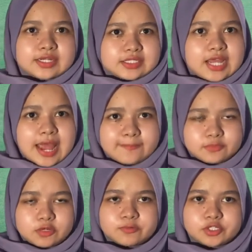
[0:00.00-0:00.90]
The
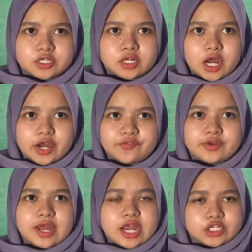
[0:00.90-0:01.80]
absorption of
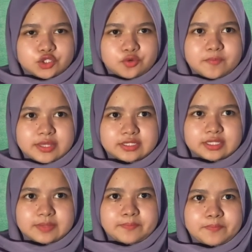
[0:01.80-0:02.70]
the
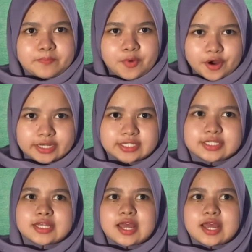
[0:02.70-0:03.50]
isobastic points